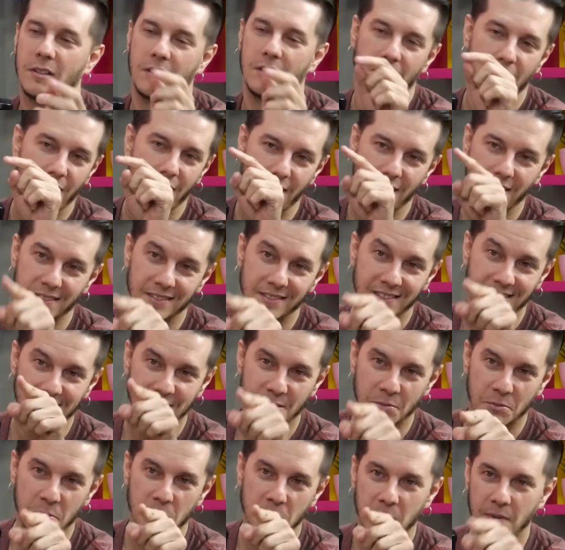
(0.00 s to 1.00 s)
oh, this
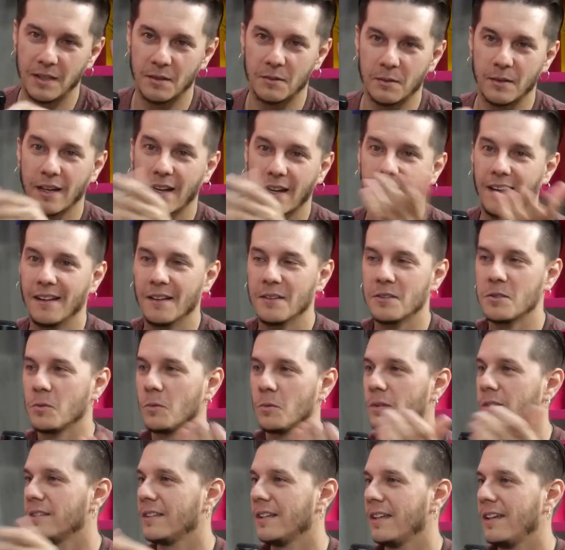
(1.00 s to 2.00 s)
will be a reality
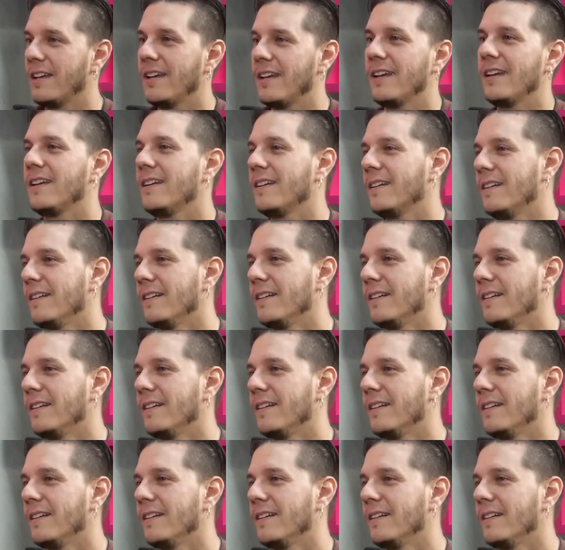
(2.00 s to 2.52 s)
one day?